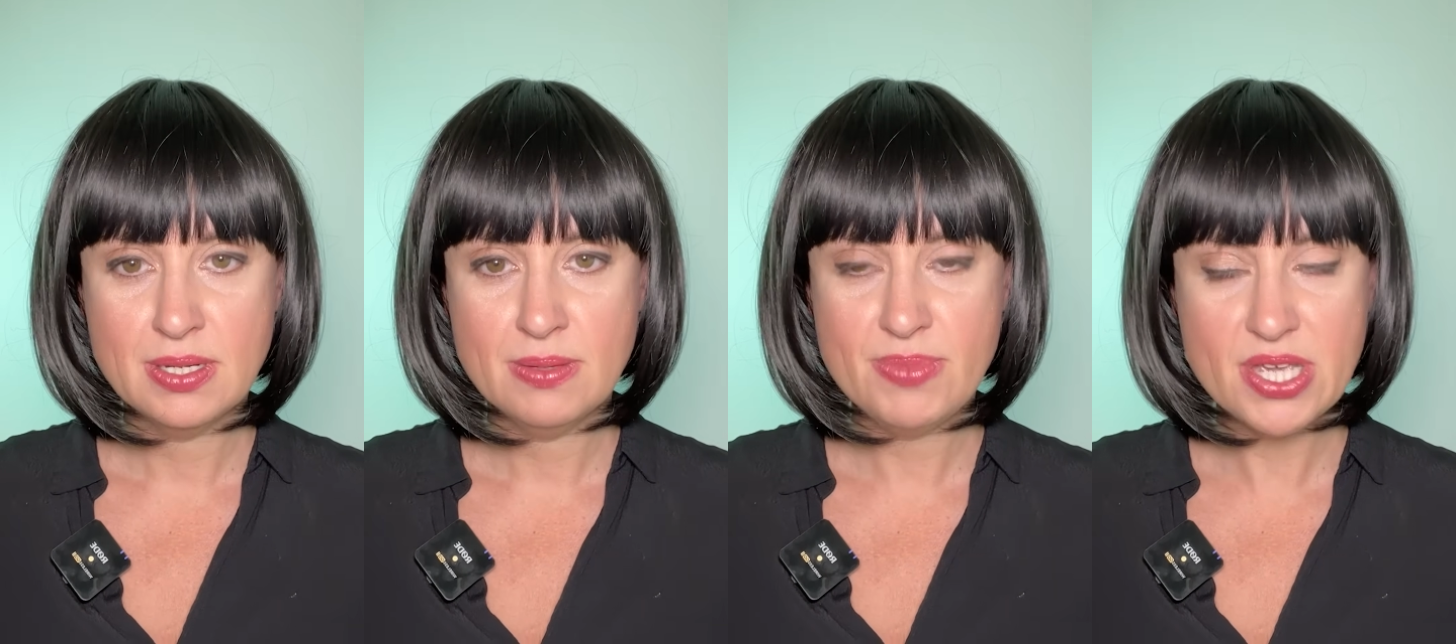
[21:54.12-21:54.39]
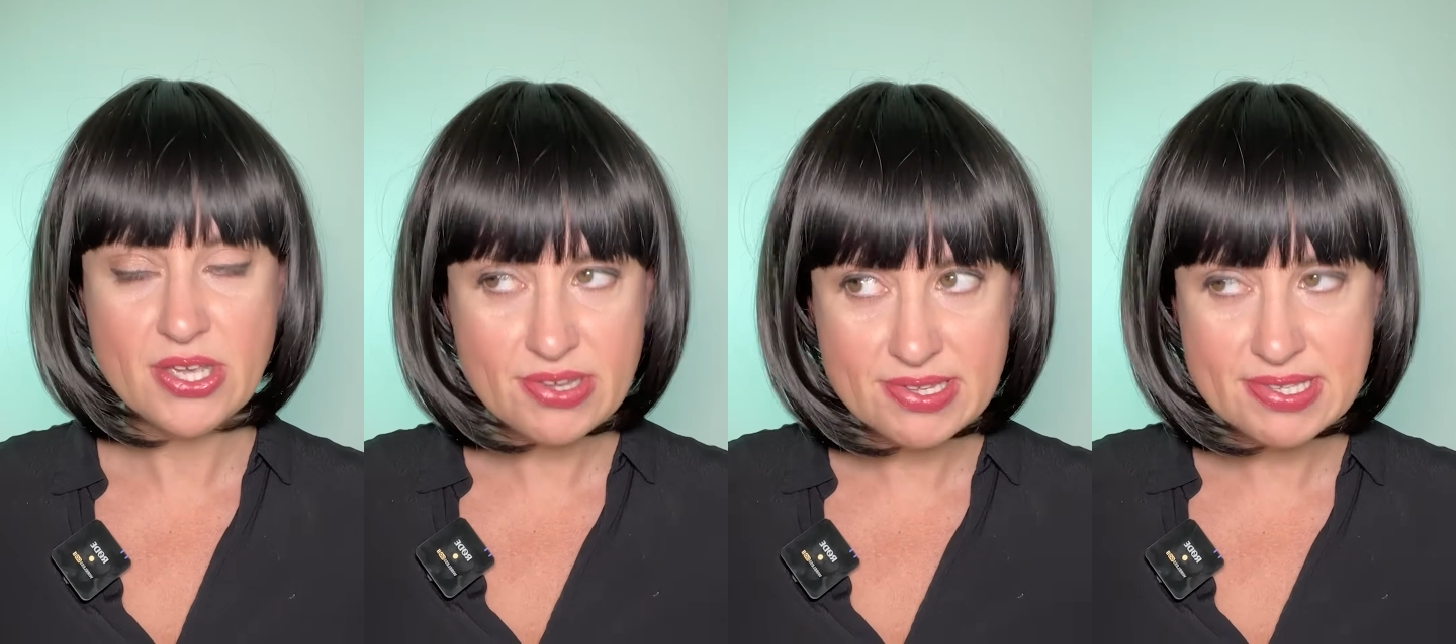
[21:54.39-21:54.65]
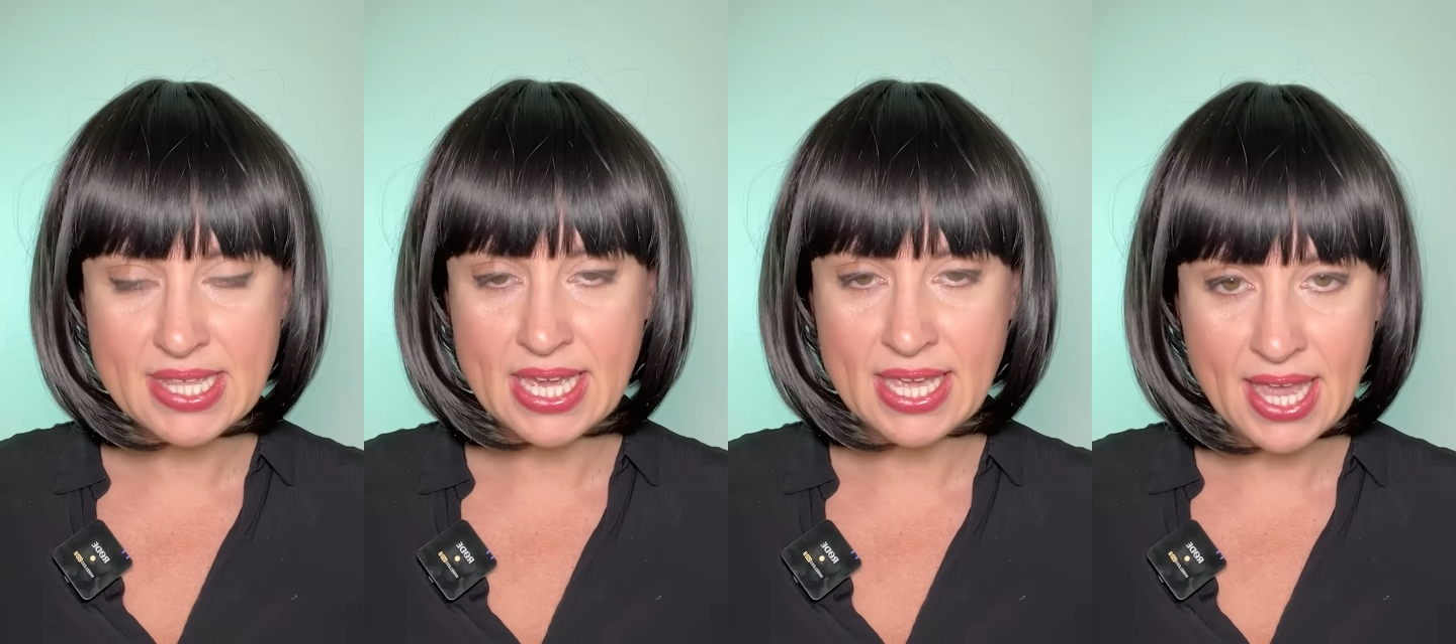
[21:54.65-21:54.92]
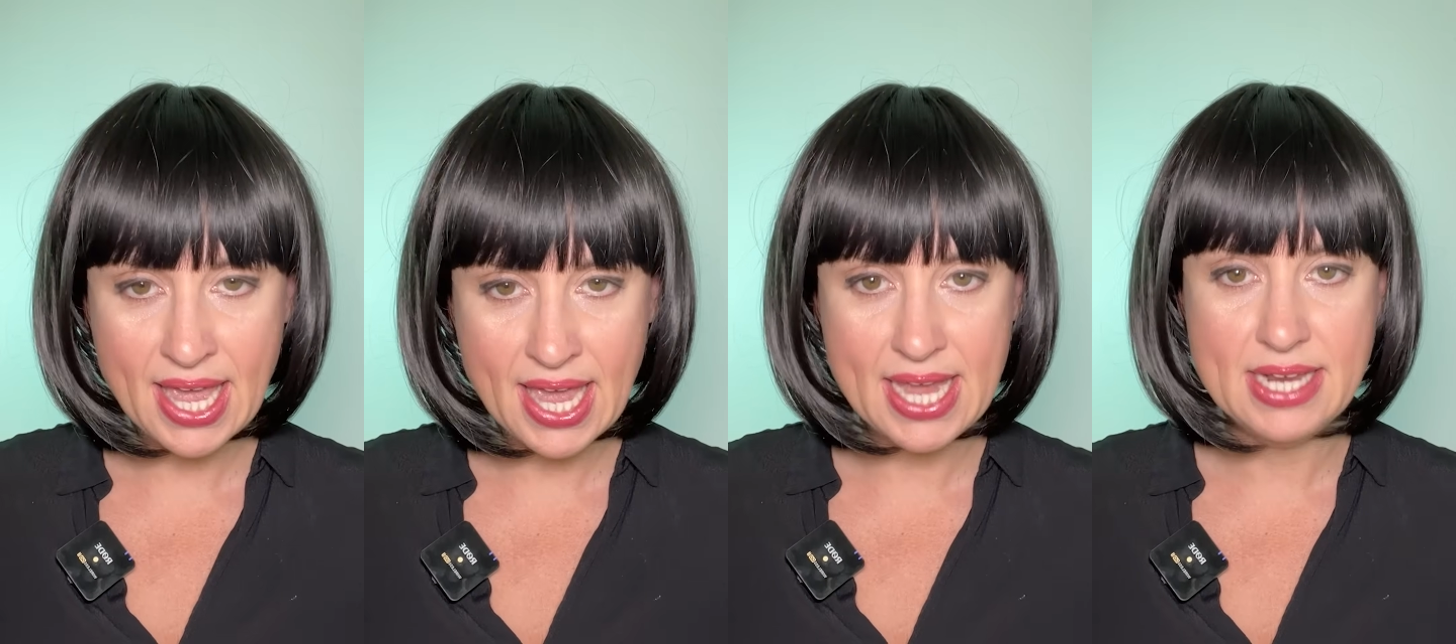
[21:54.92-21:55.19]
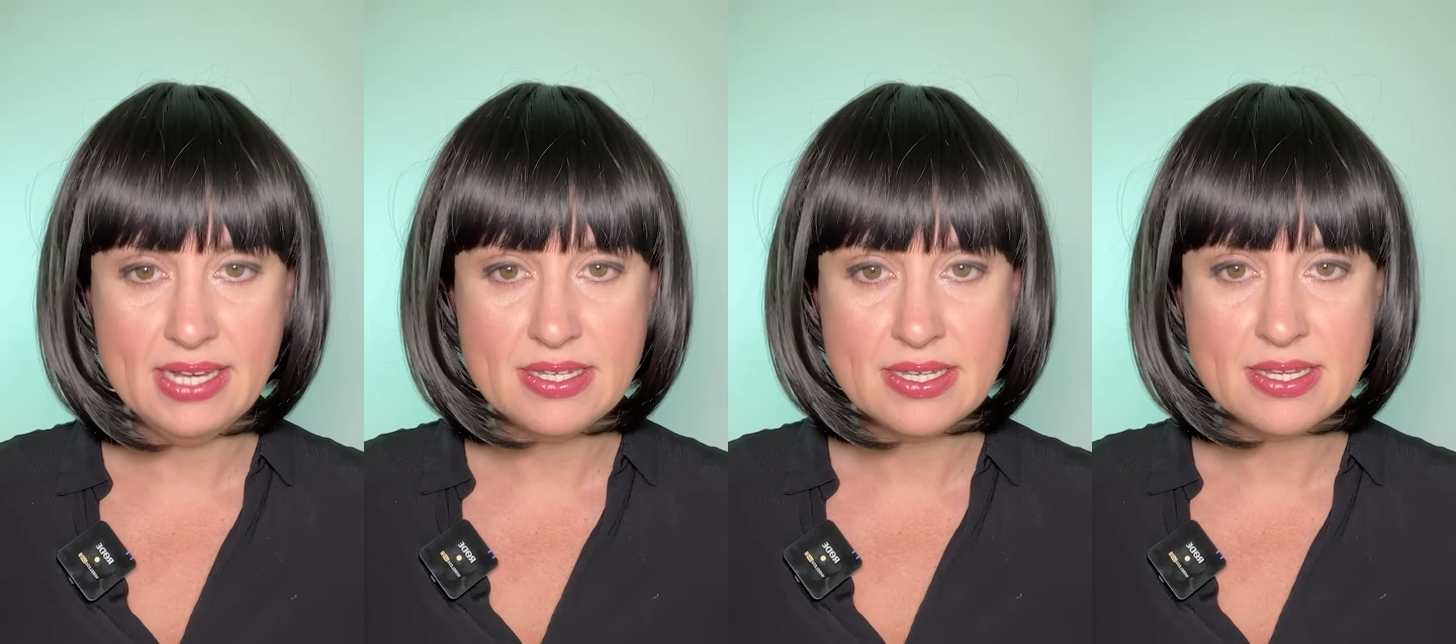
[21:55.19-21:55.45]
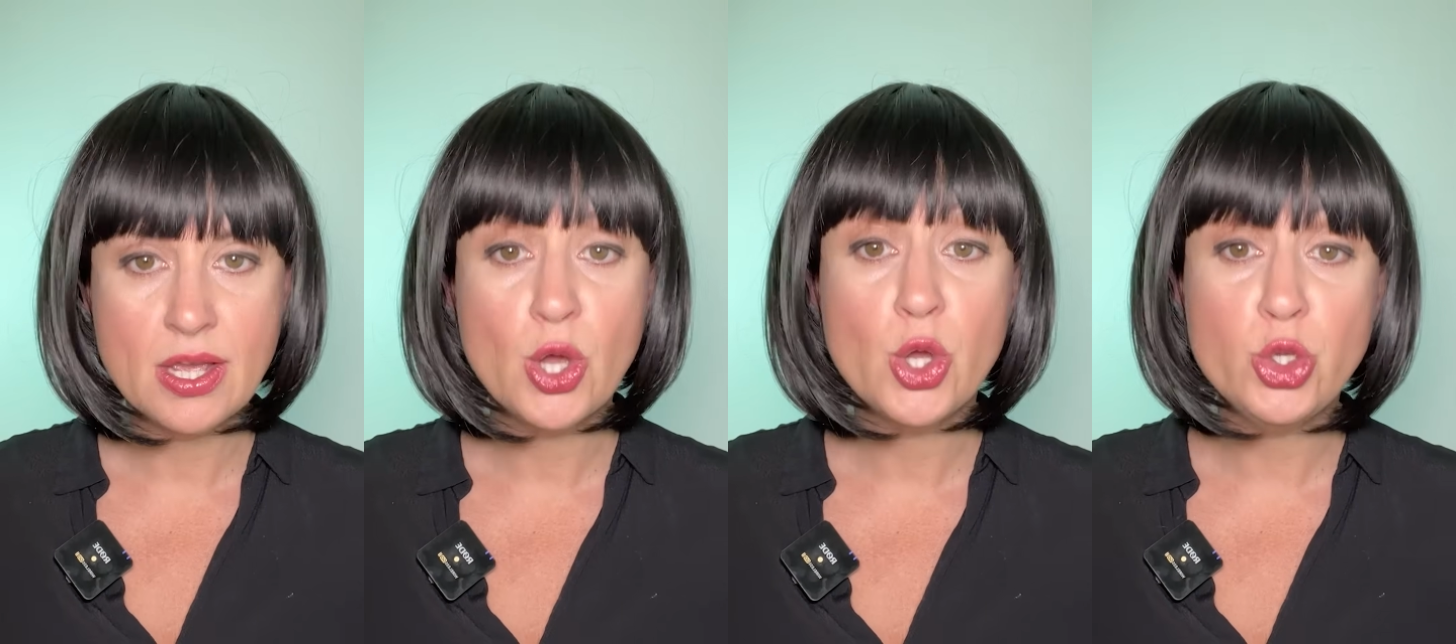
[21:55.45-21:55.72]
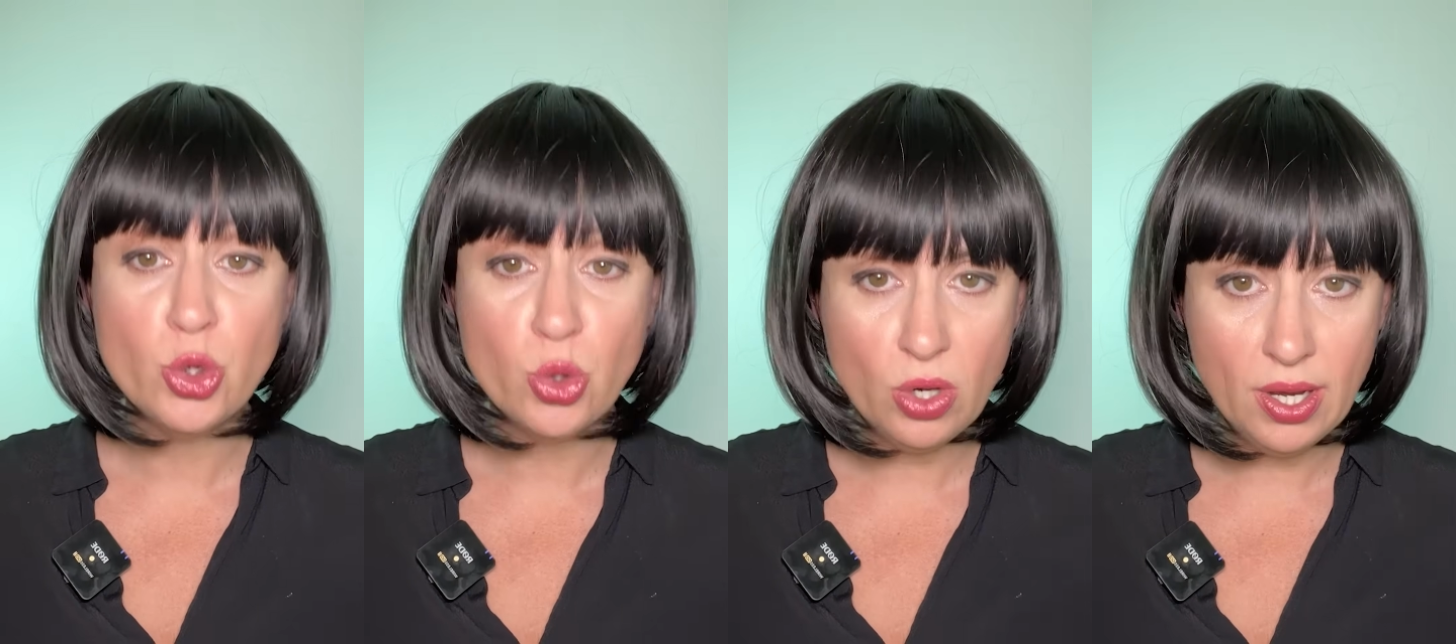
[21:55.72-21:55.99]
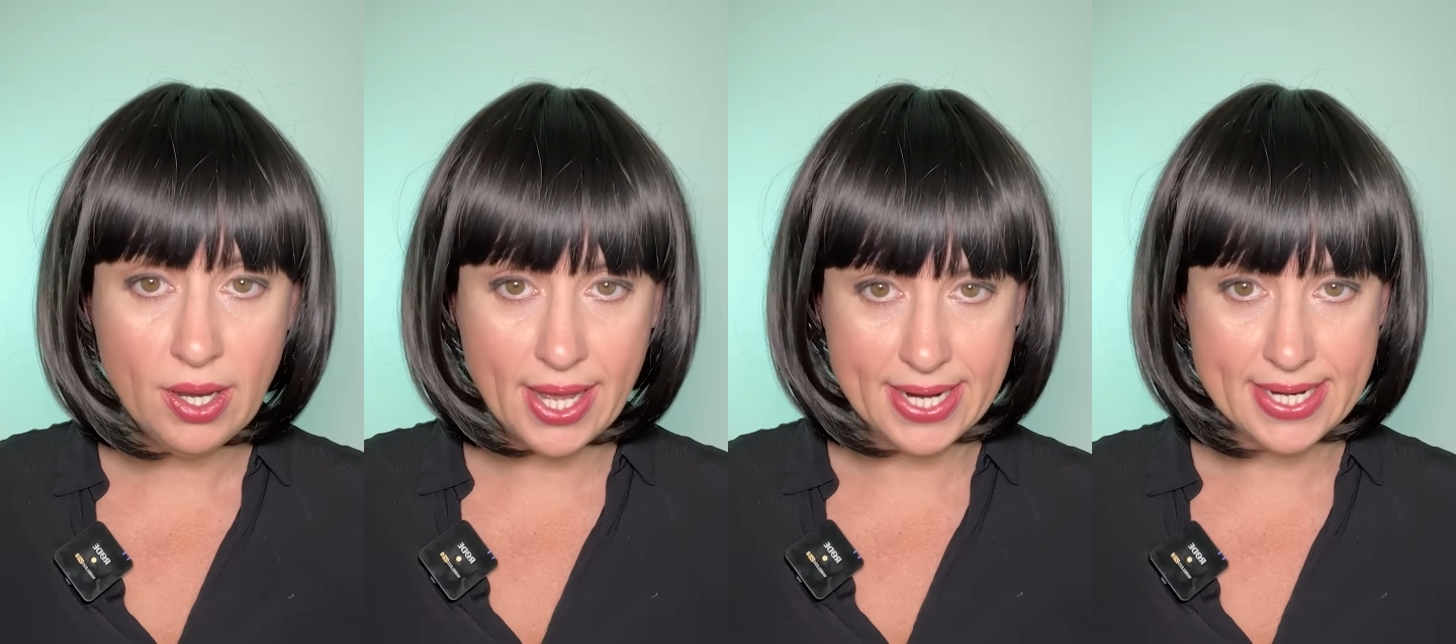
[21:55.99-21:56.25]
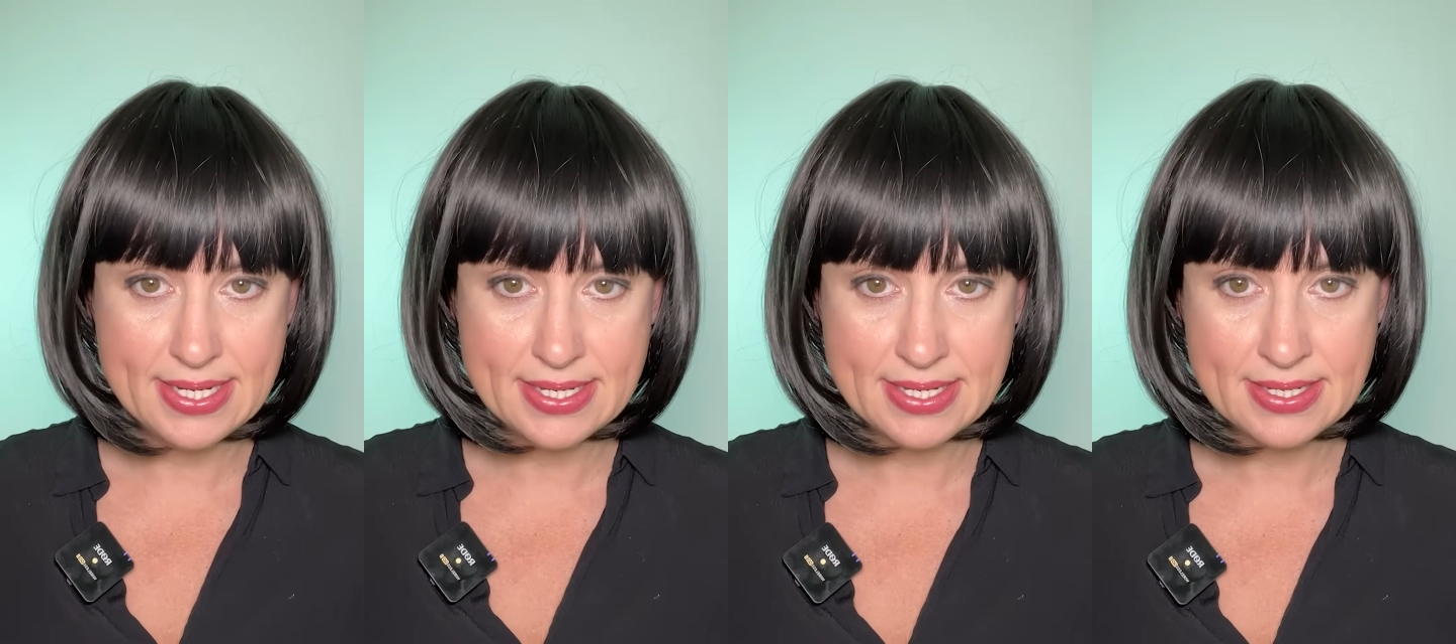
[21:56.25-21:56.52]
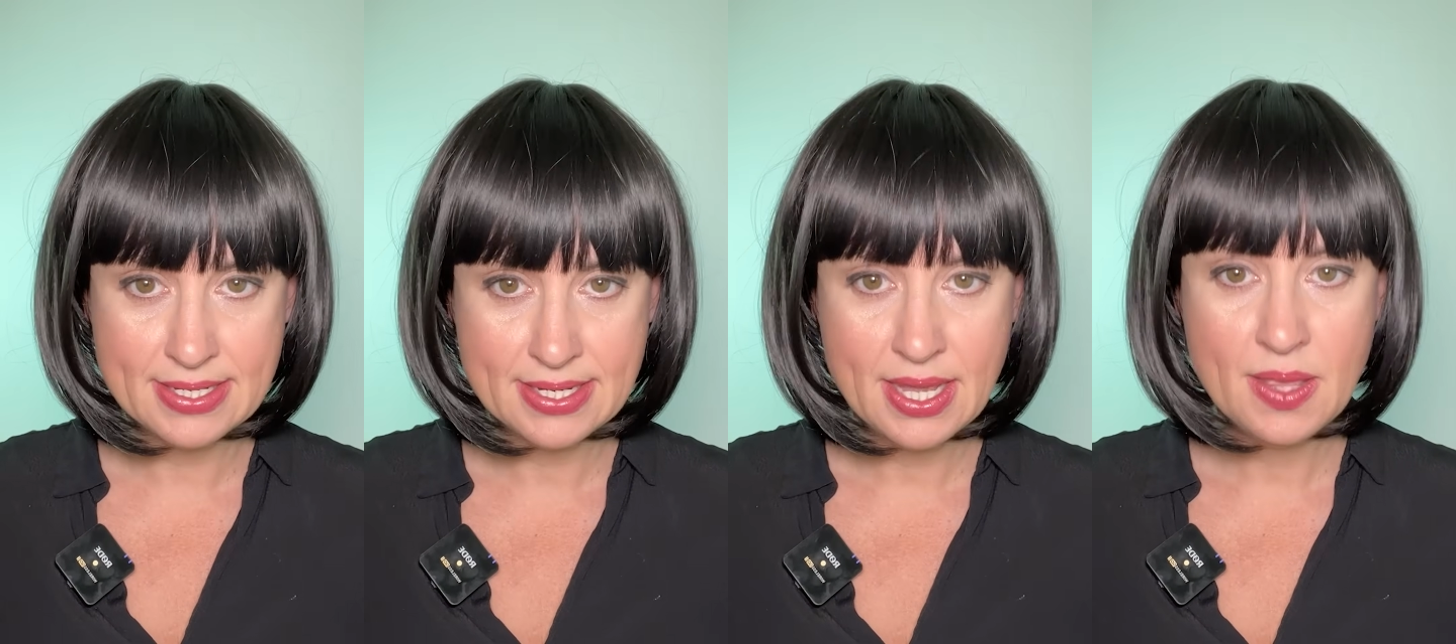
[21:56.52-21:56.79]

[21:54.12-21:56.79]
Because they hate your light.